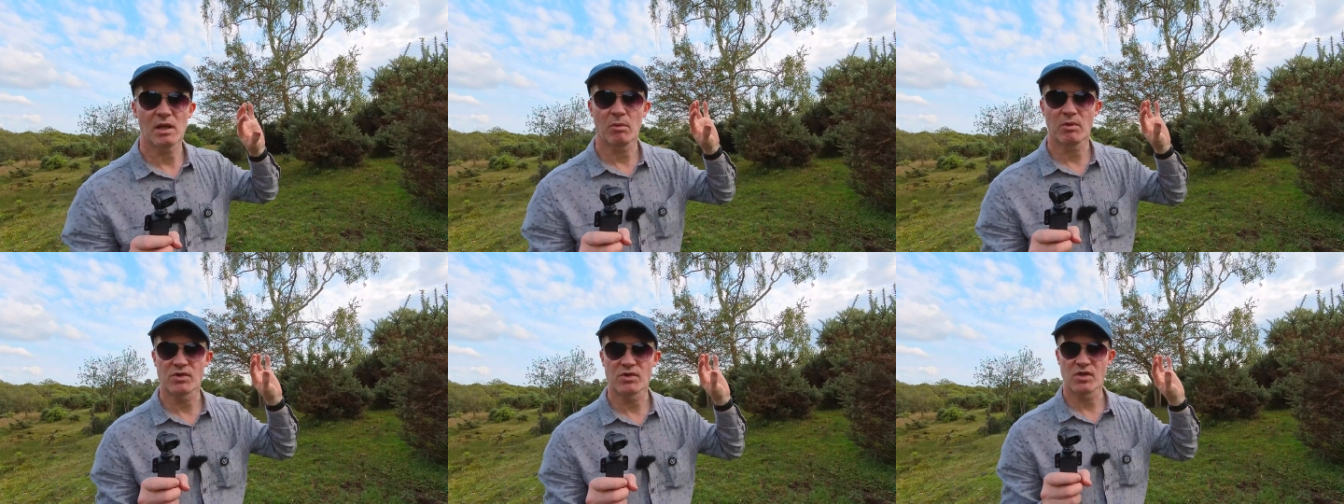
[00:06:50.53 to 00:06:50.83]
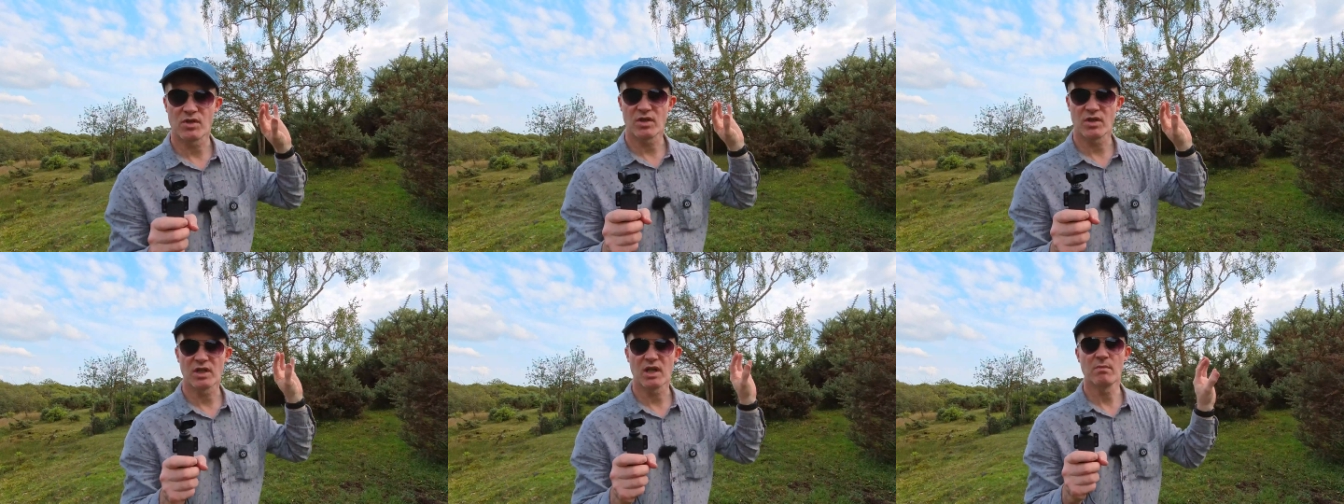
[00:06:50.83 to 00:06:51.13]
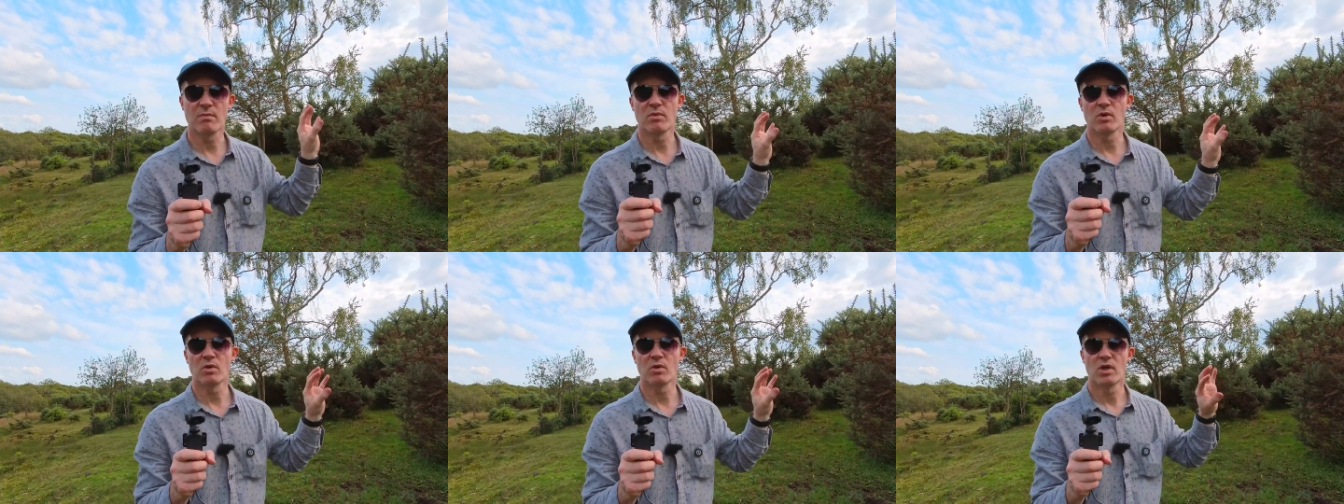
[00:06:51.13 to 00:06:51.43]
and I wanted the
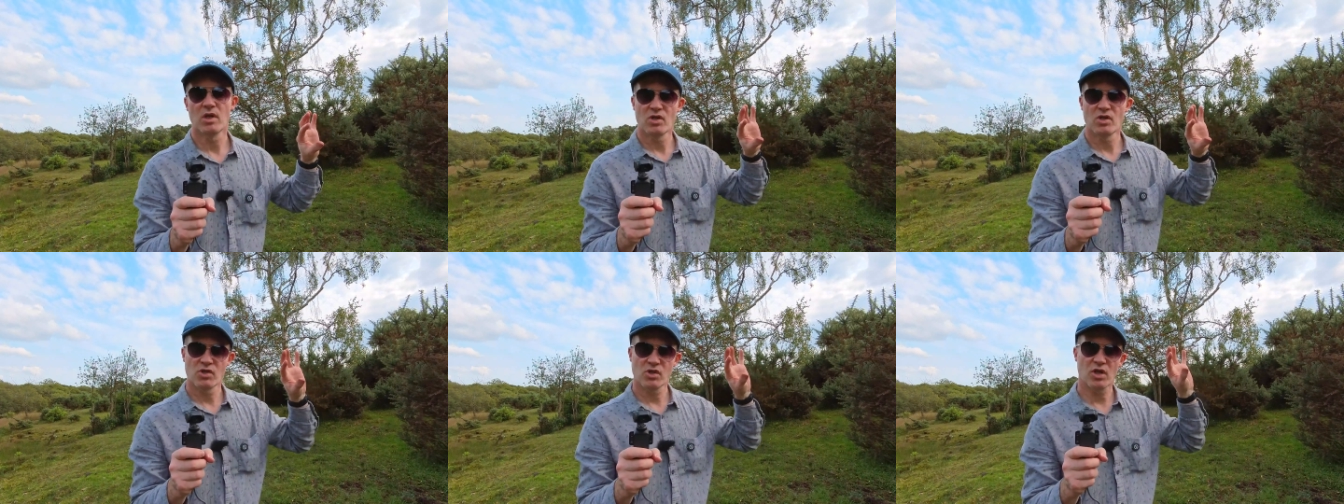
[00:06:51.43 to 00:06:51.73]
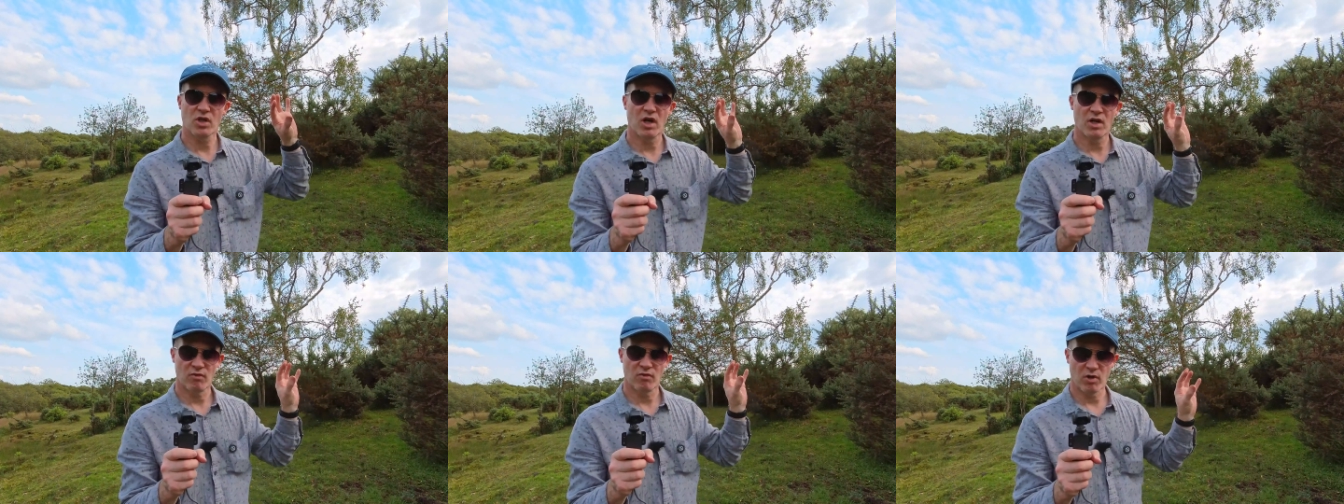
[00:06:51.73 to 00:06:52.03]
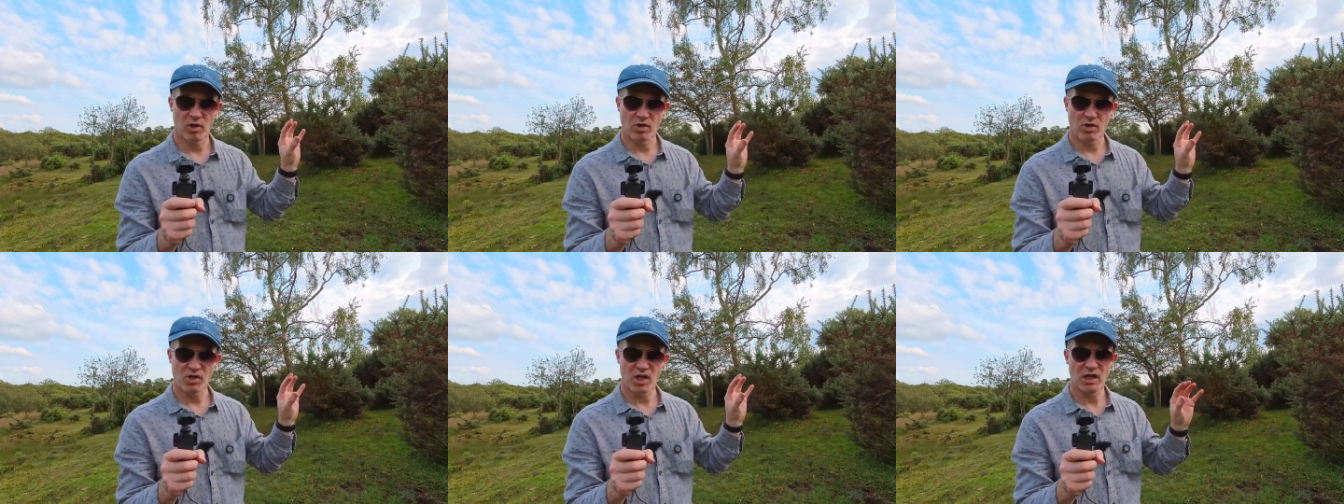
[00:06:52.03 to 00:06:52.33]
gimbal to kind
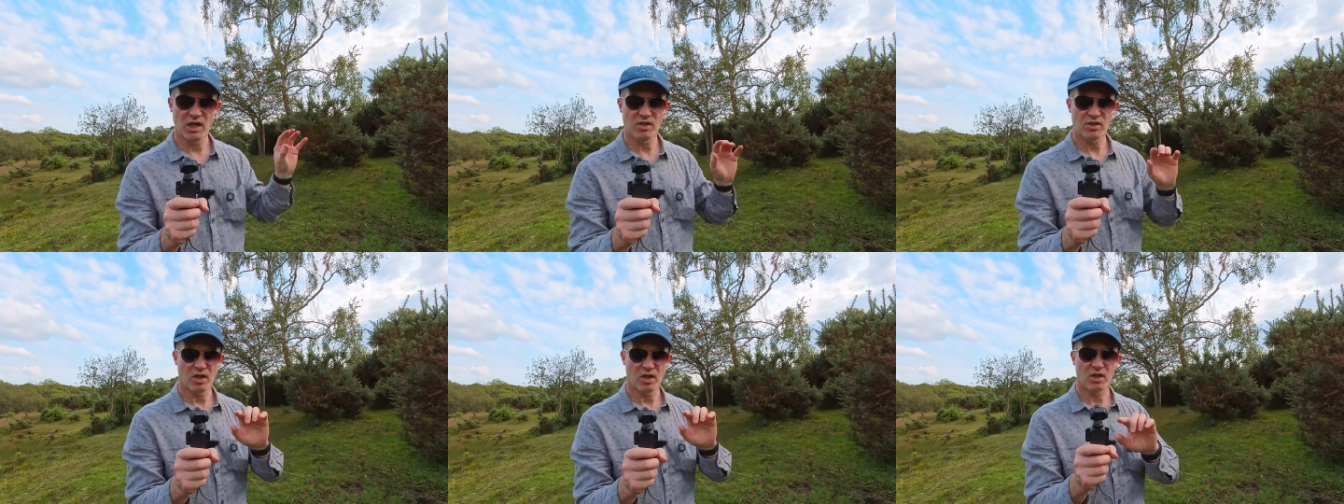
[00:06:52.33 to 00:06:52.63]
of rotate,